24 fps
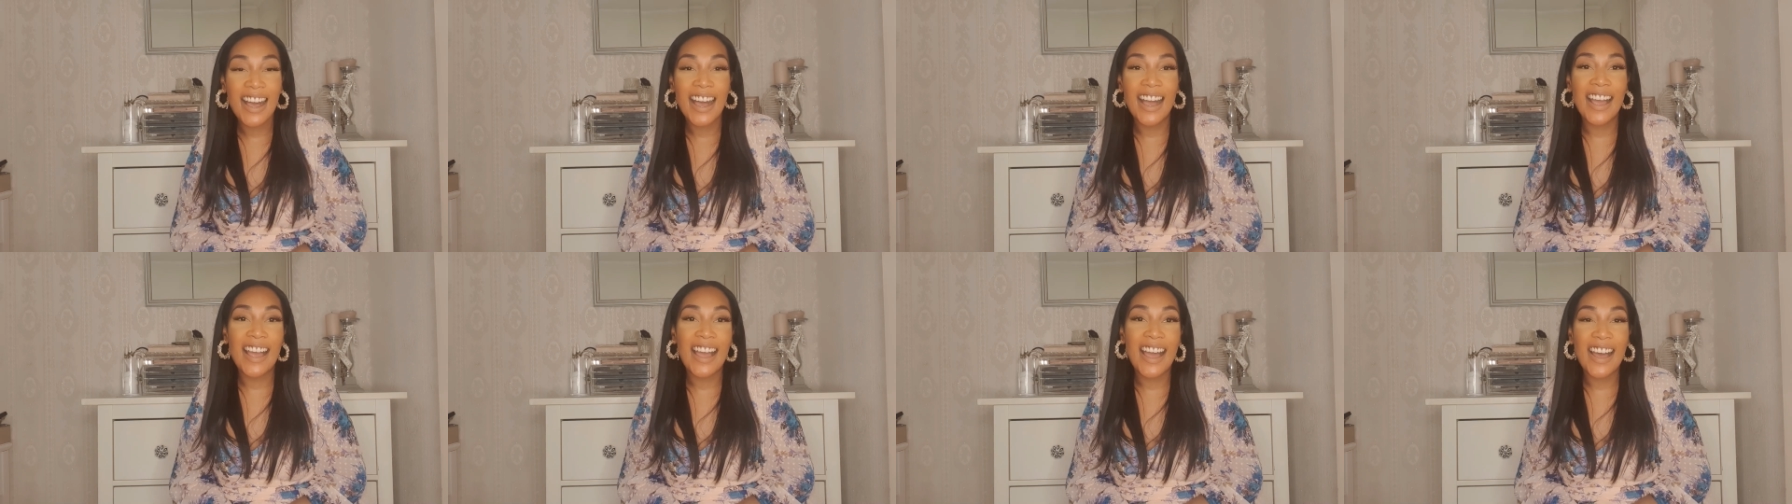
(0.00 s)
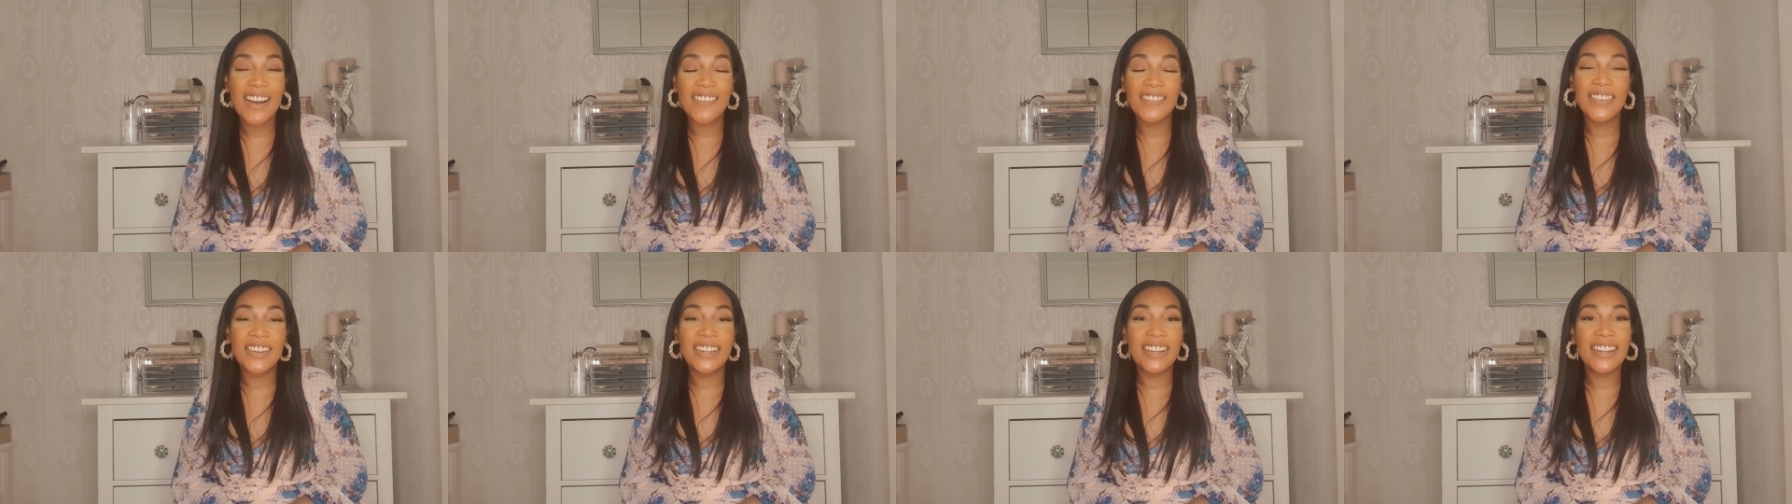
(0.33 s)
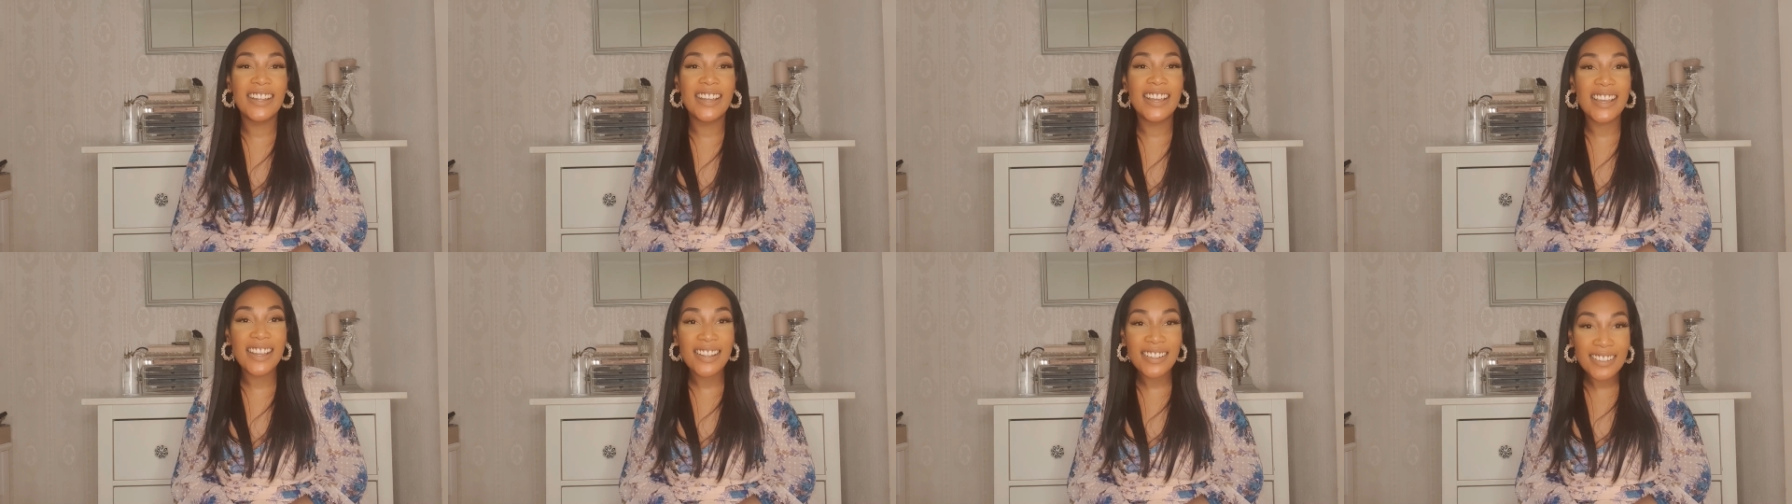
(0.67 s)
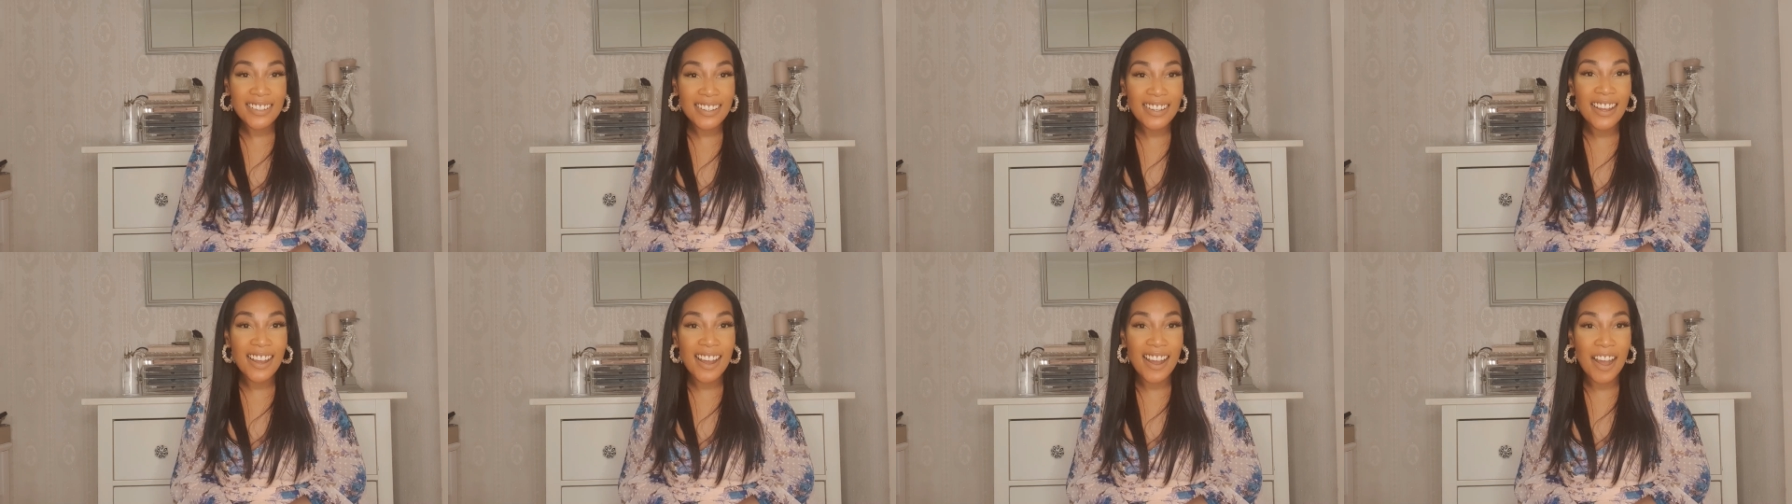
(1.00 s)
I have an
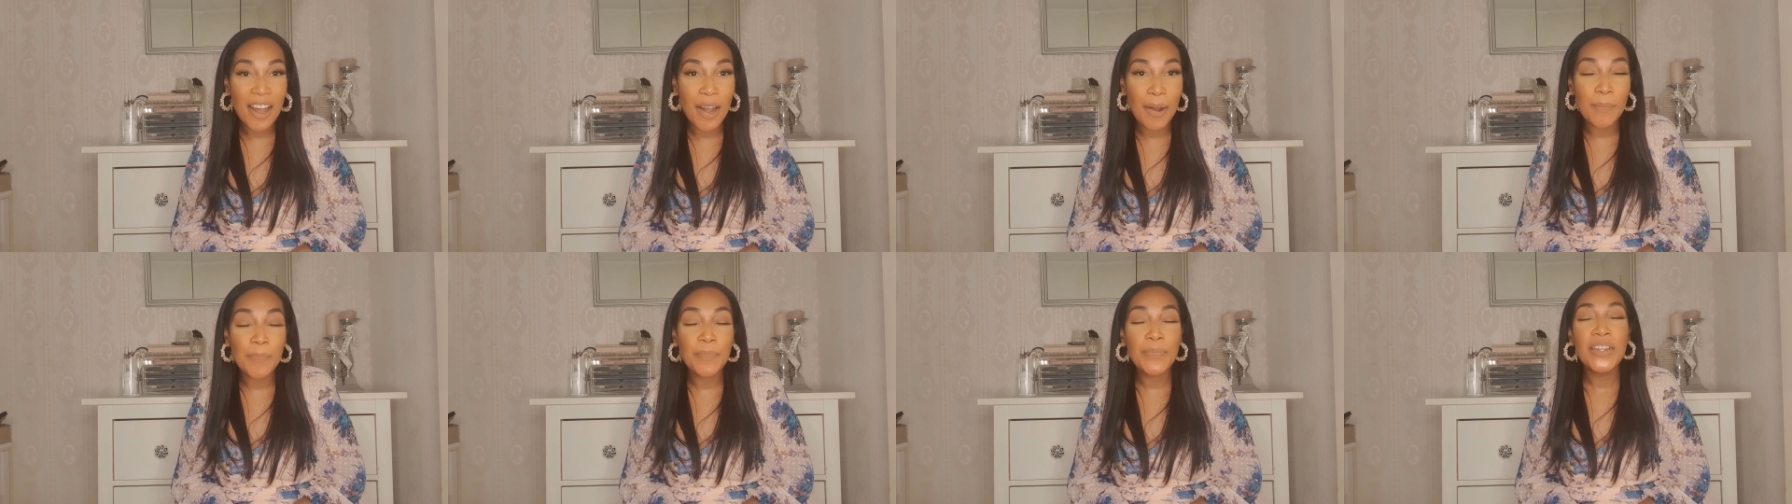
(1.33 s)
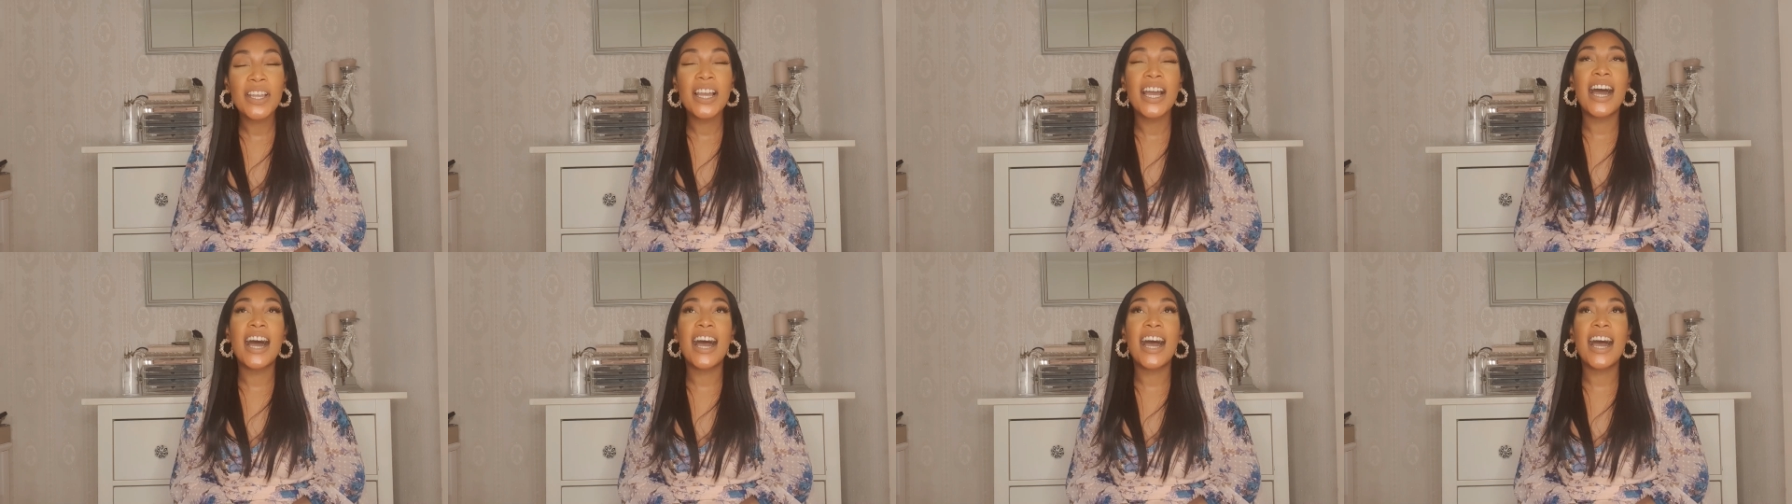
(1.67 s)
income,